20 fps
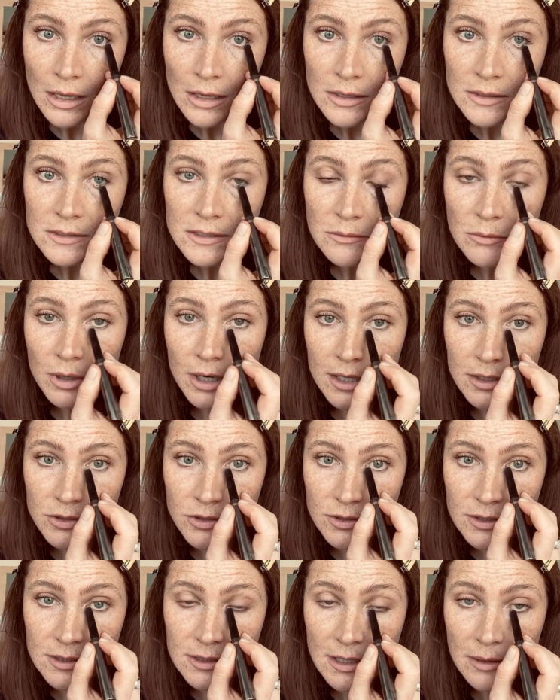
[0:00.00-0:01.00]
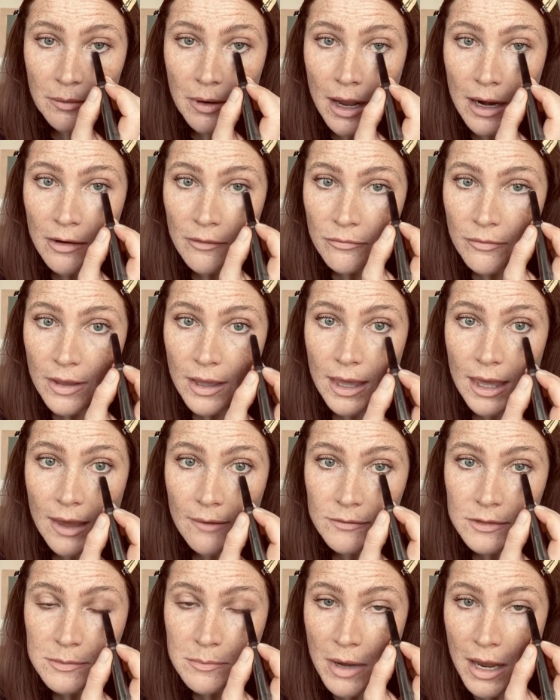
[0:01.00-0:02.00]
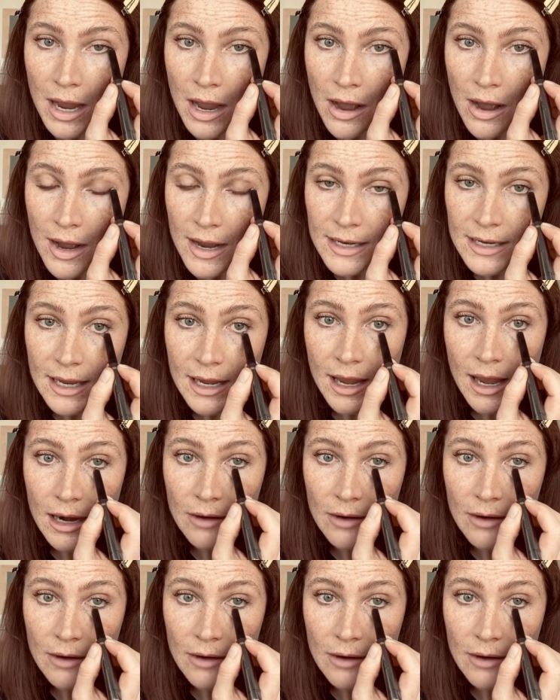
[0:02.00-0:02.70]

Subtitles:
So what it does is it kind of gives my eye, it kind of